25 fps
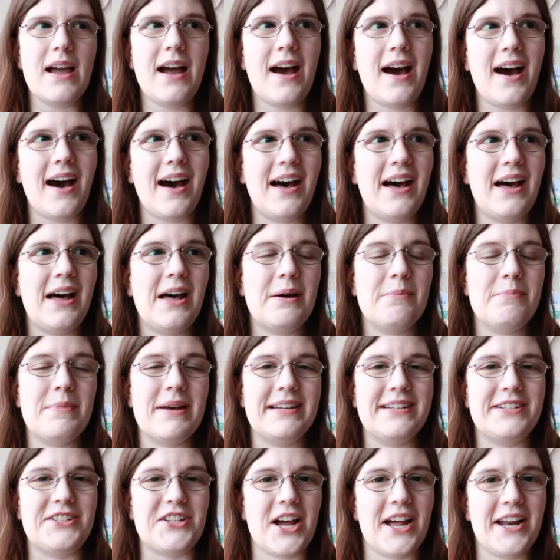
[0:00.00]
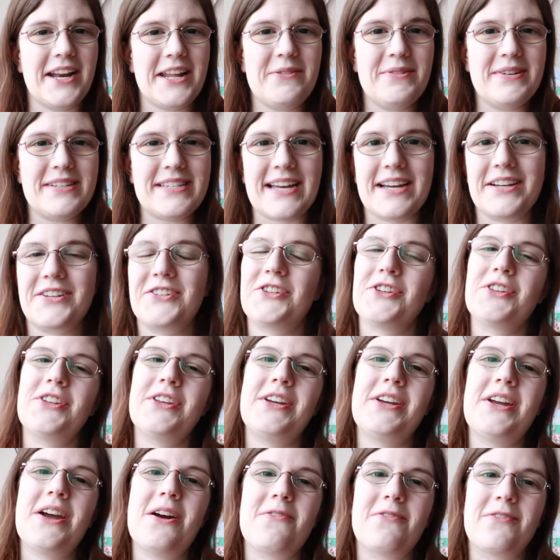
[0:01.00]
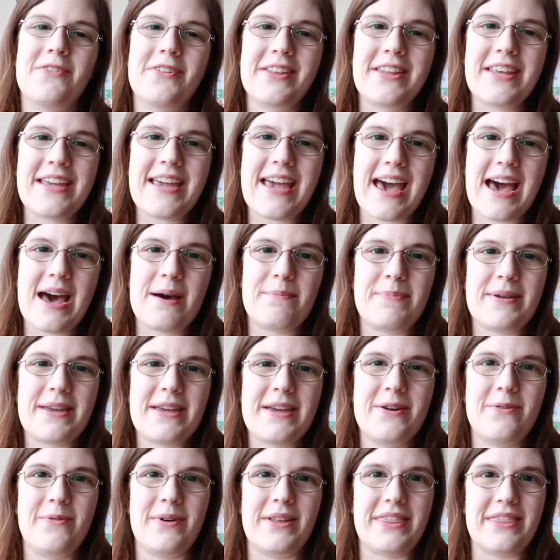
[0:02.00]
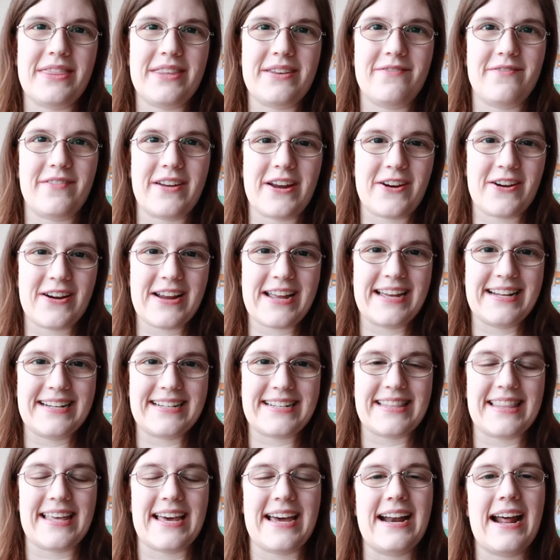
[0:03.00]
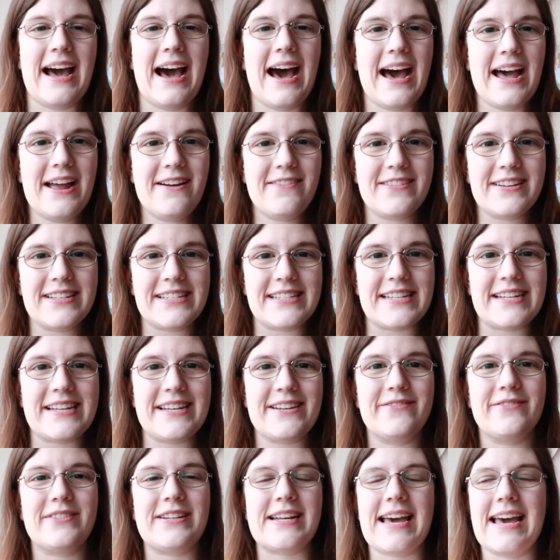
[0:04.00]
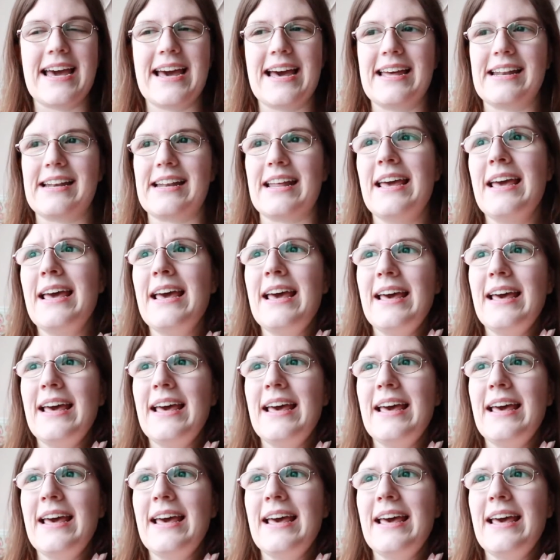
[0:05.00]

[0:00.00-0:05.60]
Johnny was actually really happy with the variant that I received, and